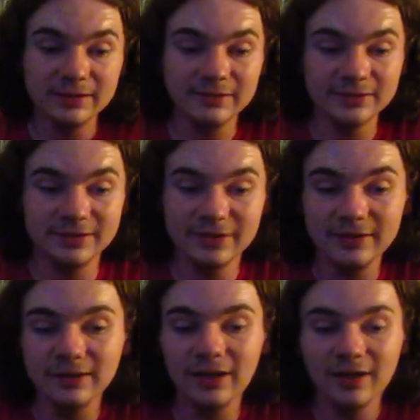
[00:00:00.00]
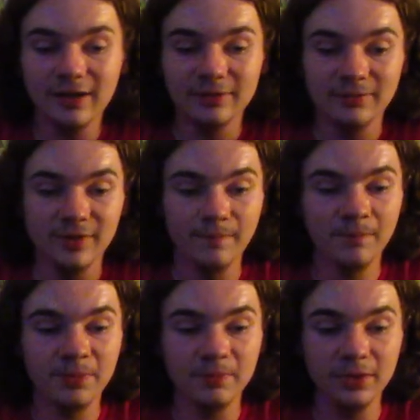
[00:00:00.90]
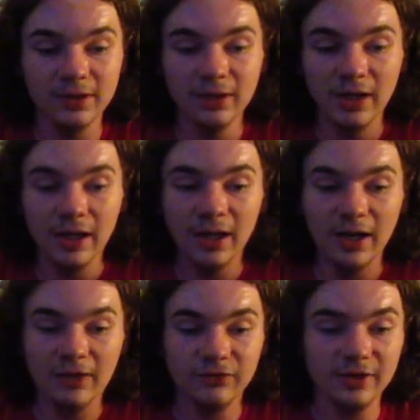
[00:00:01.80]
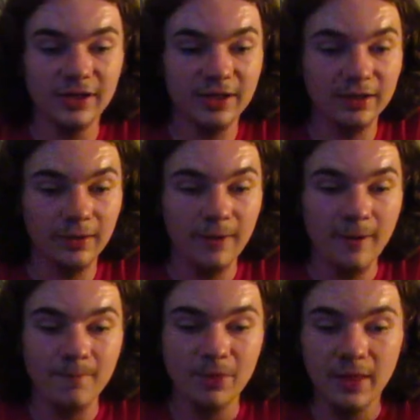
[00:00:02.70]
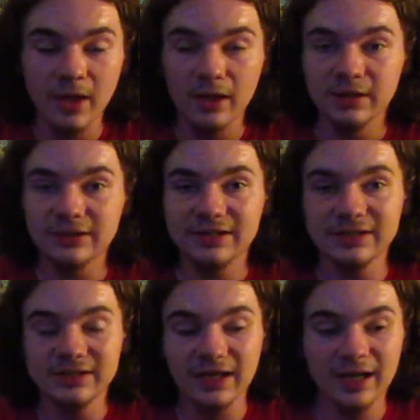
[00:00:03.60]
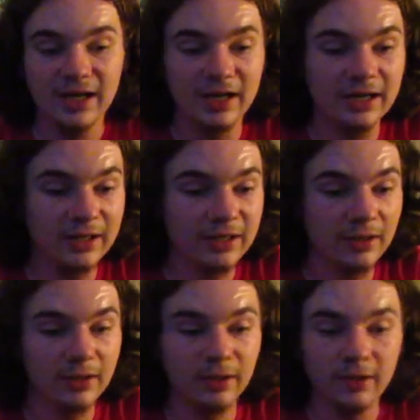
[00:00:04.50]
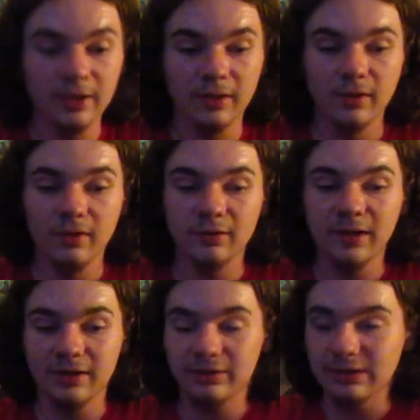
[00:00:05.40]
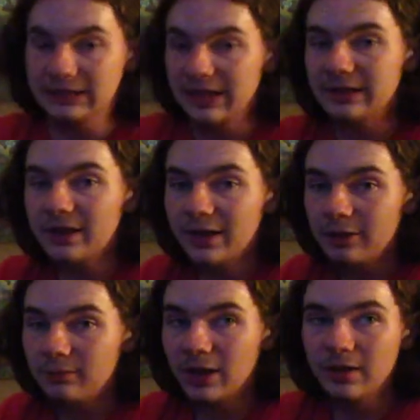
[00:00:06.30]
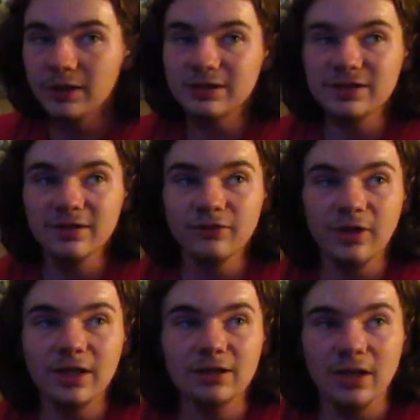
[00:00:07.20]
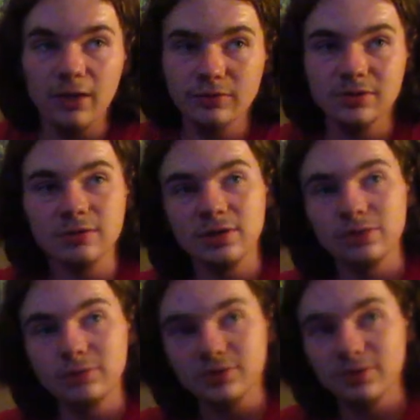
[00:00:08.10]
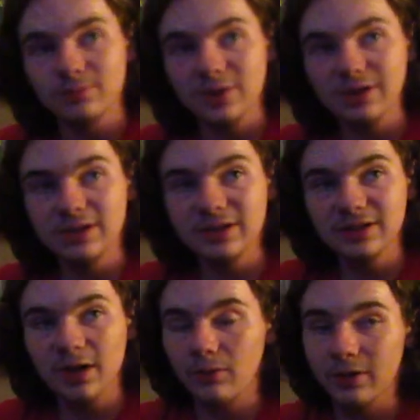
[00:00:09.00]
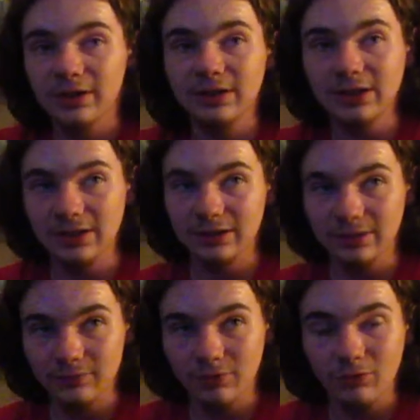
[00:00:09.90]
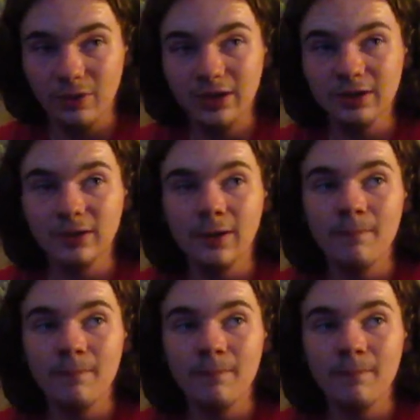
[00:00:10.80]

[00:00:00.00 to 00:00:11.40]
So it took a lot out of me. But I feel like since I had like the deadline in mind and stuff and I was going to submit this, I wanted to get it done quick.